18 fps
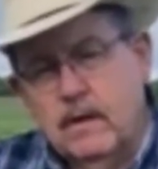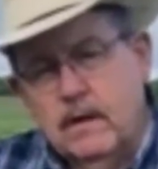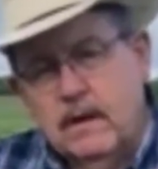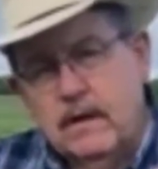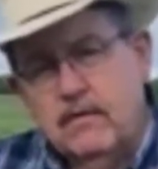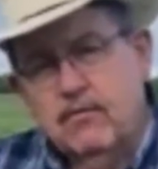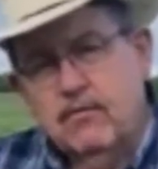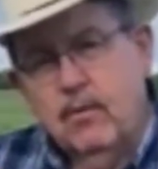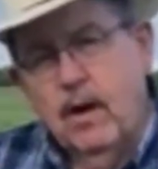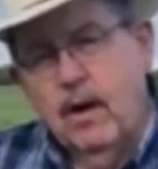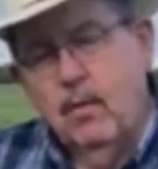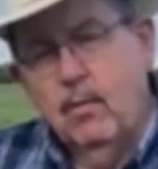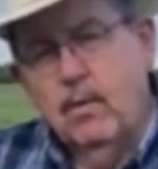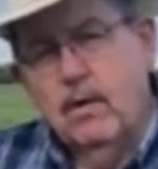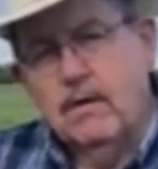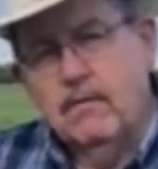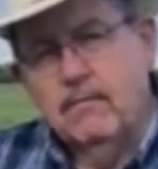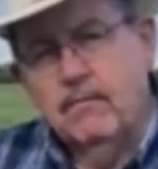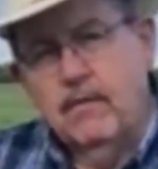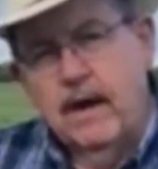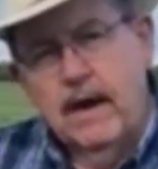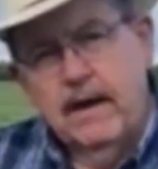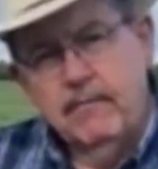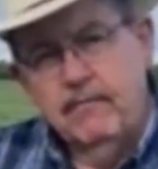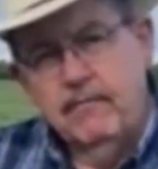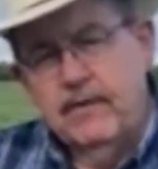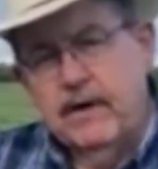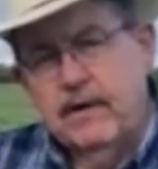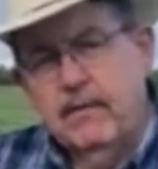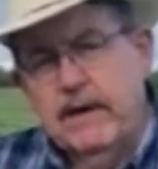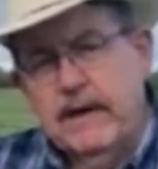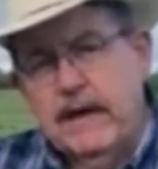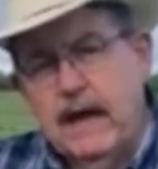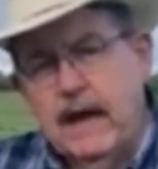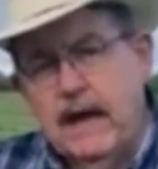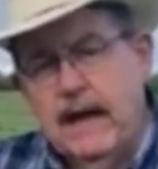And so I want a
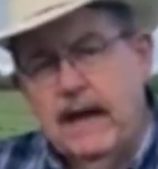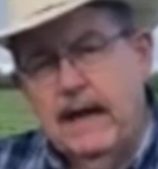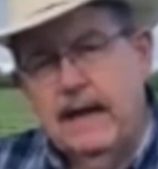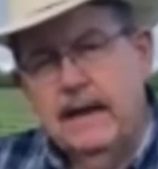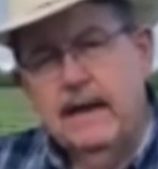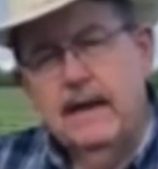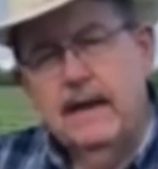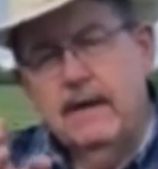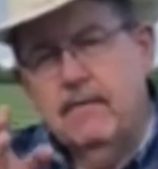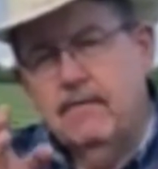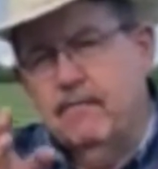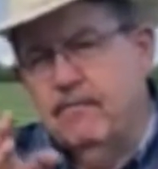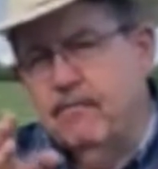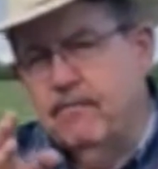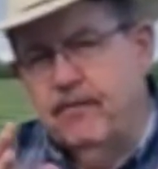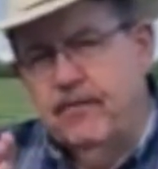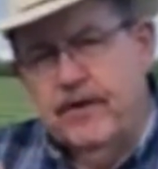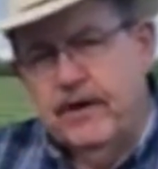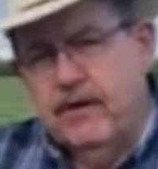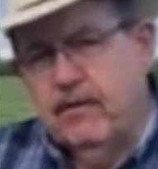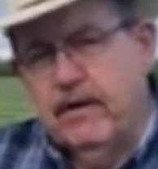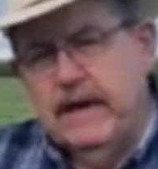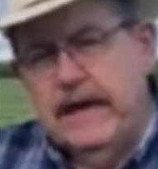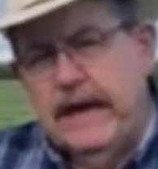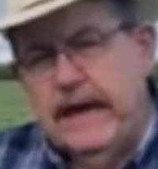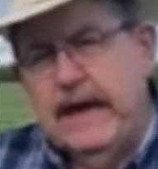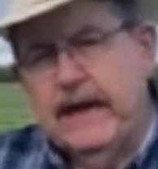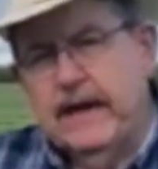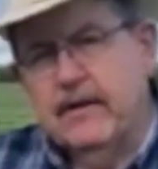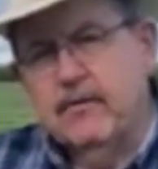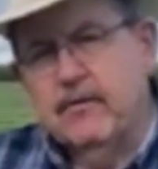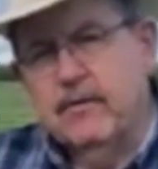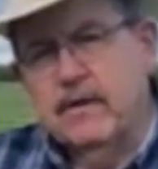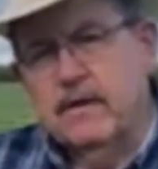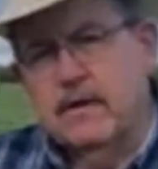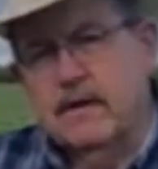very high, very
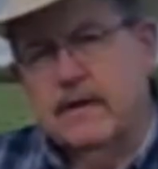accurate